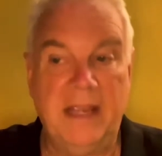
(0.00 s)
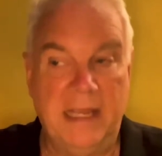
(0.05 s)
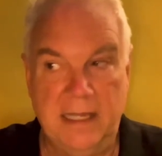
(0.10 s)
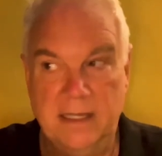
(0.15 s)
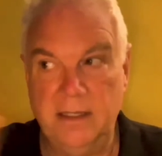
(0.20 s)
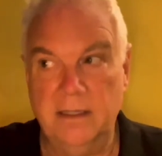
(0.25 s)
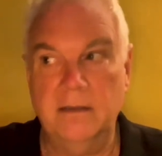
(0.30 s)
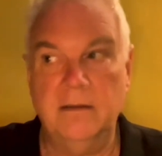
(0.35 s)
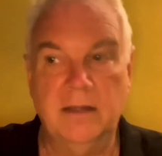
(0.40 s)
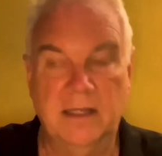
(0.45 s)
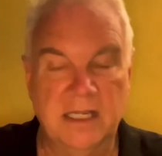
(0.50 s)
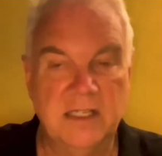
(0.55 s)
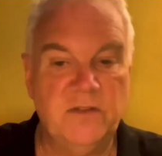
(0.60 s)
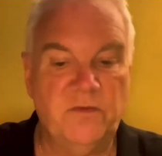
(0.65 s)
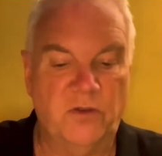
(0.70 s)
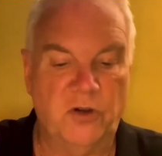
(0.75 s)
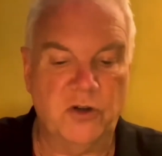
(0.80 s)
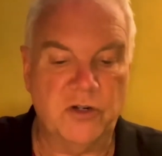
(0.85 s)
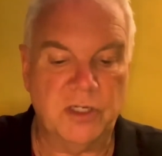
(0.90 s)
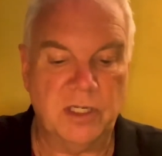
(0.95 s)
in this
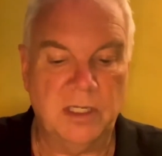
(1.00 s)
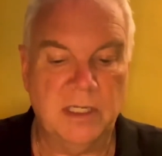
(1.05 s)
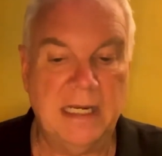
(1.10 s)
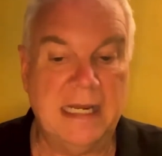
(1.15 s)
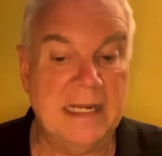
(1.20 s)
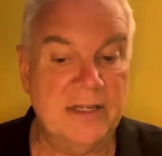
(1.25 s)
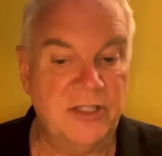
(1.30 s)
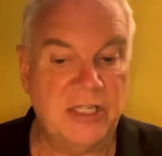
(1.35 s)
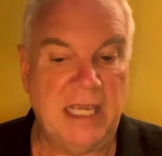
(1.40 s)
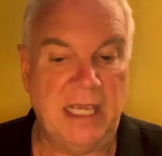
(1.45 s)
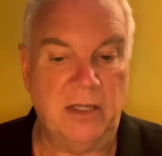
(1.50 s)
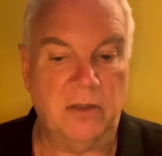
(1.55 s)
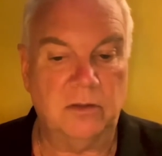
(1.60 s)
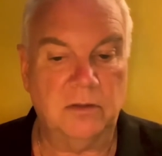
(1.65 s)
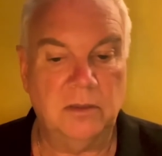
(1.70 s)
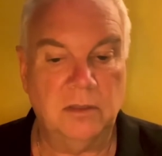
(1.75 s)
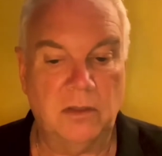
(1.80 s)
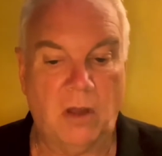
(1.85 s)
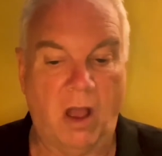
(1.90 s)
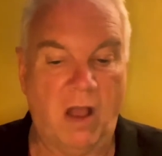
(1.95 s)
version is
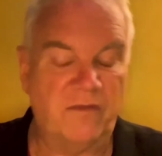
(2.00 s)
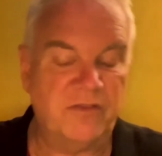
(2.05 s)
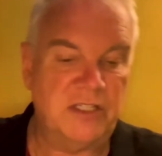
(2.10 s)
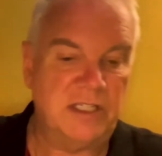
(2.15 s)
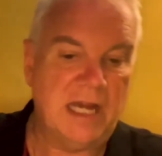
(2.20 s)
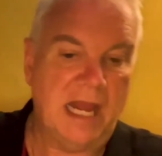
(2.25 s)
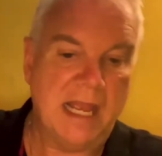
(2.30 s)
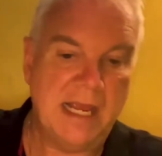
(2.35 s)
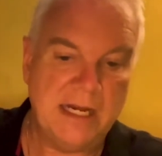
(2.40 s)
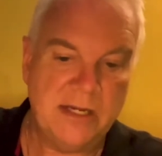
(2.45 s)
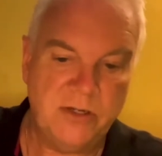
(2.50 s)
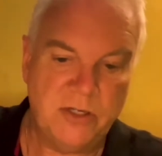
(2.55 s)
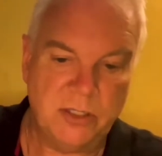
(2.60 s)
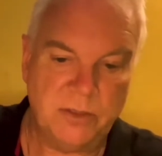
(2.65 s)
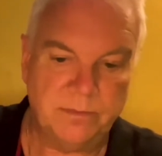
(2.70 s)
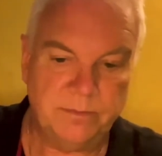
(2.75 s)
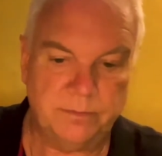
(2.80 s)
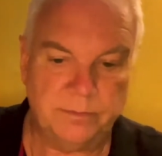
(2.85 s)
killed off stage.